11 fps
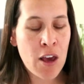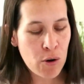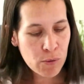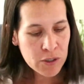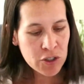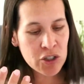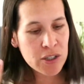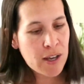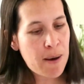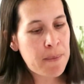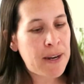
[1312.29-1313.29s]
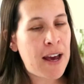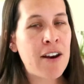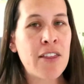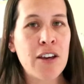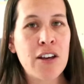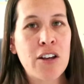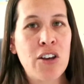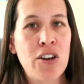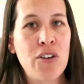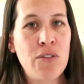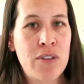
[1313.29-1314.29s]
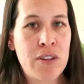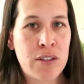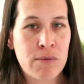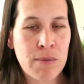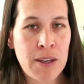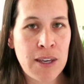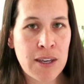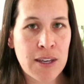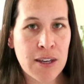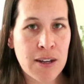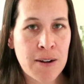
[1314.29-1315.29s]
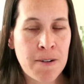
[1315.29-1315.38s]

We're just coming out of the cocoon this week.